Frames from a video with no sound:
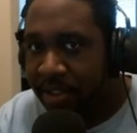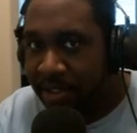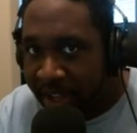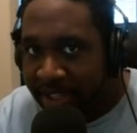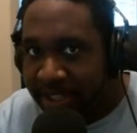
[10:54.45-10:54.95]

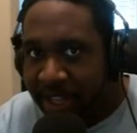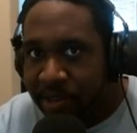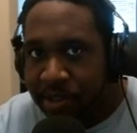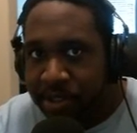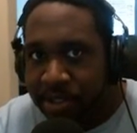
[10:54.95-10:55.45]
things that you
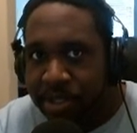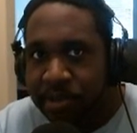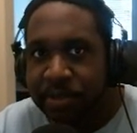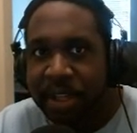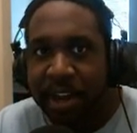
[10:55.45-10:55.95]
can
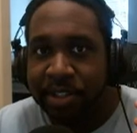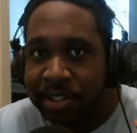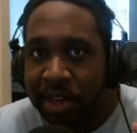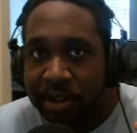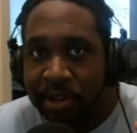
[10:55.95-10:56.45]
do that are
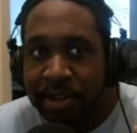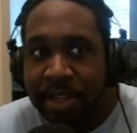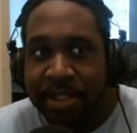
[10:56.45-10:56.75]
subtle